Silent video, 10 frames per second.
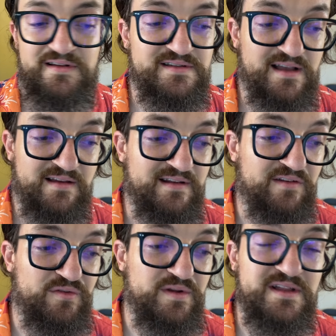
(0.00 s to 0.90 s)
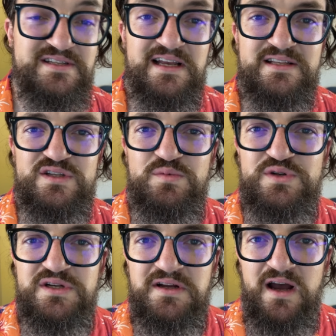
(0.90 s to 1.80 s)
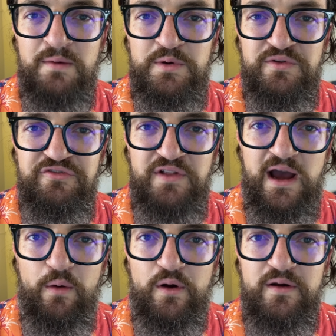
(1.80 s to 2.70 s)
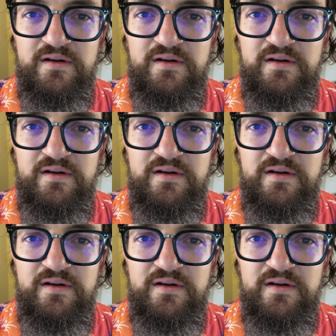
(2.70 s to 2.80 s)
I never realized I had so much in common with flour.